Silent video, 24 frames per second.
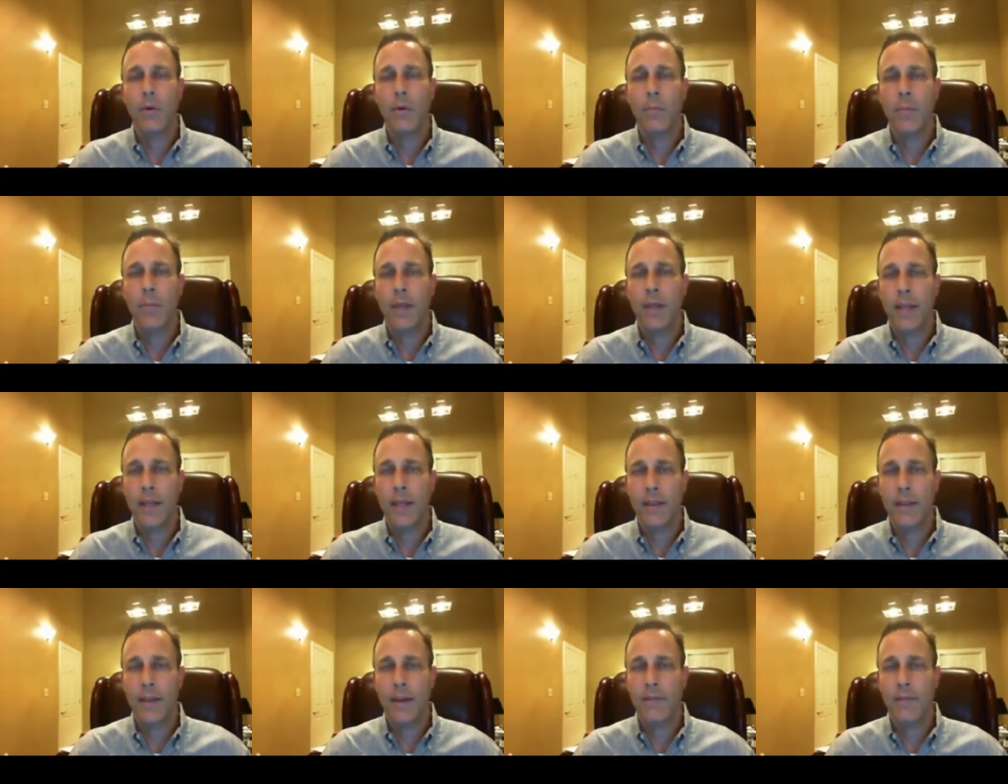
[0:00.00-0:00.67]
would
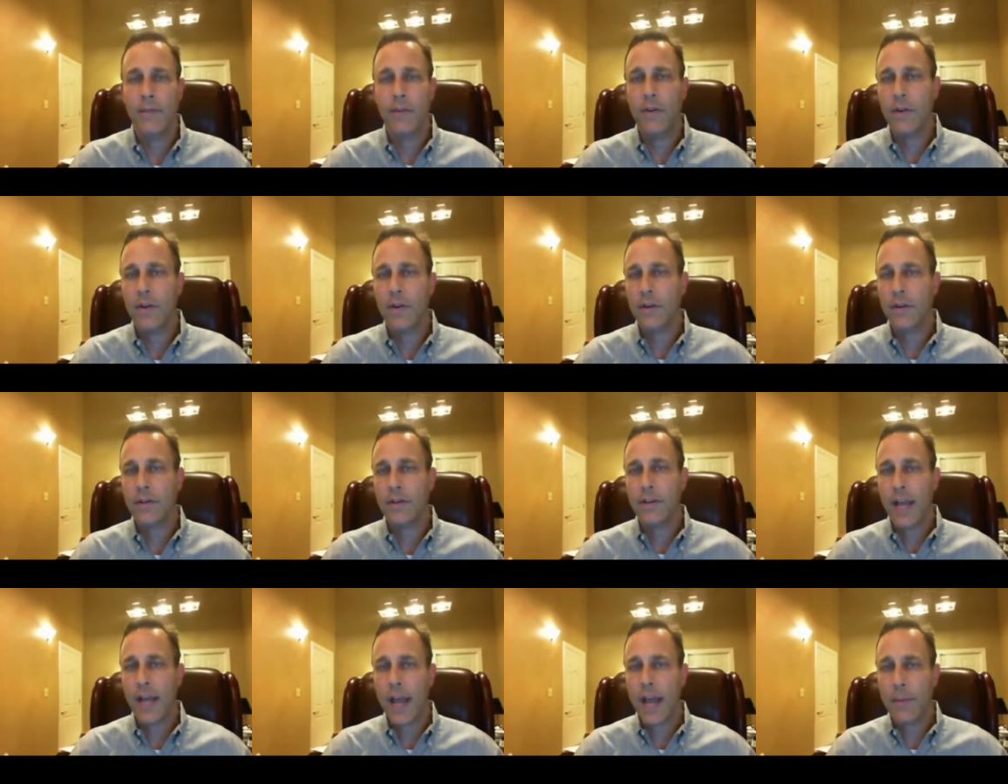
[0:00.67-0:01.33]
be that if you could
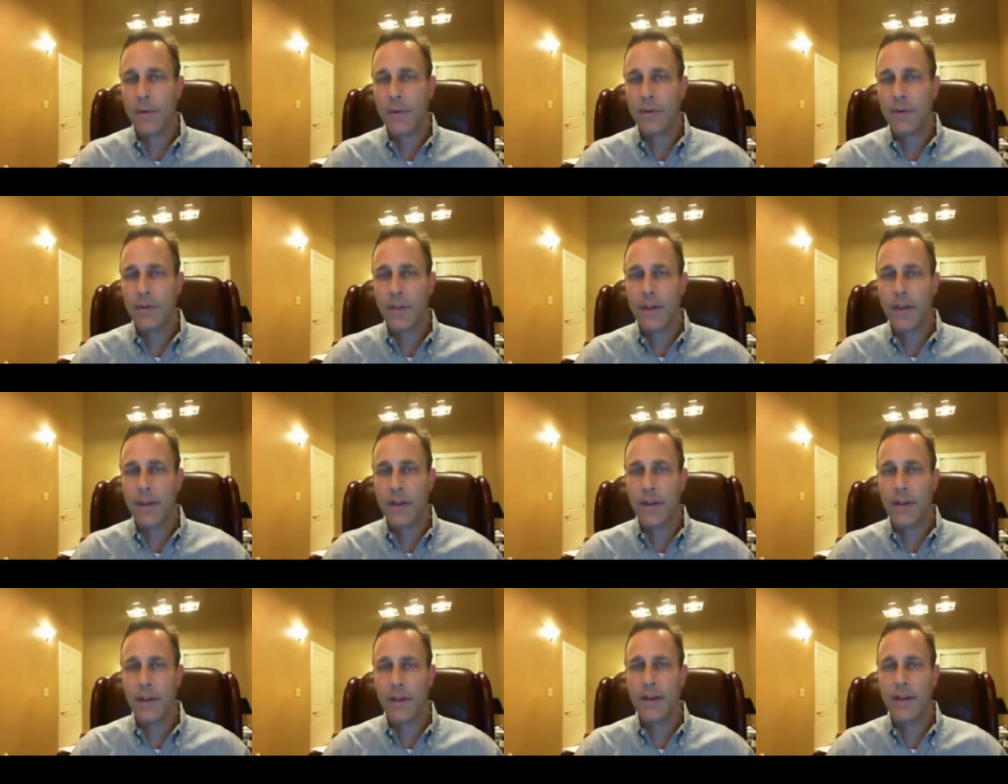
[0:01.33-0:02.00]
establish
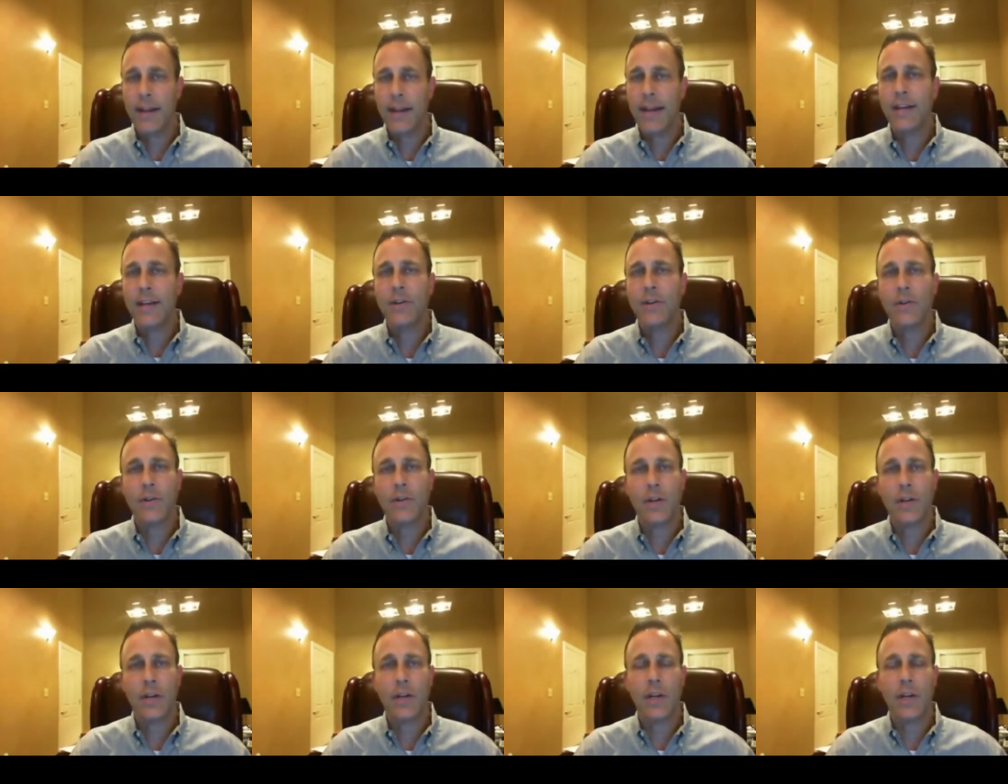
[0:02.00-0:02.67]
that a
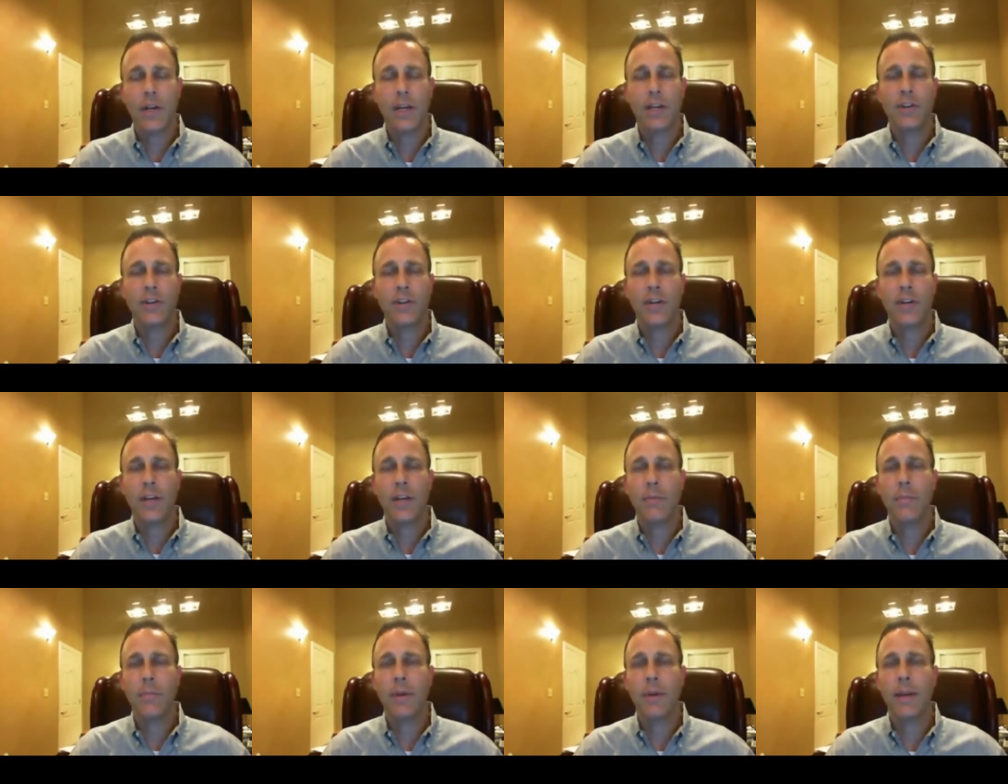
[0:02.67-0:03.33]
dangerous condition
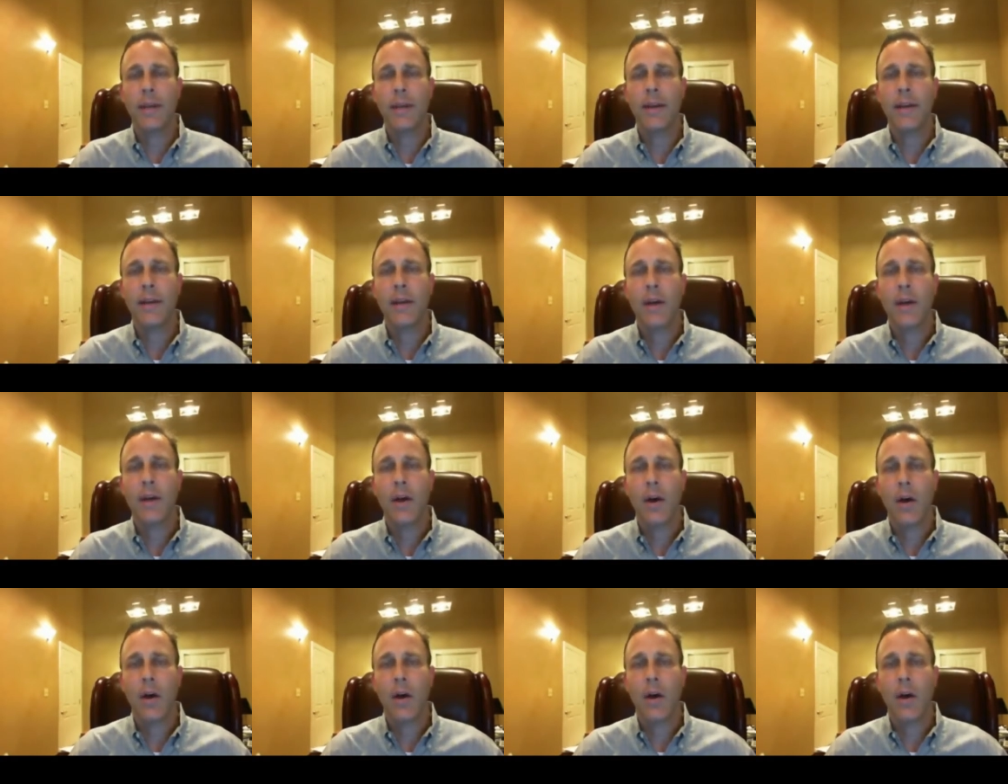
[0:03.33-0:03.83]
had been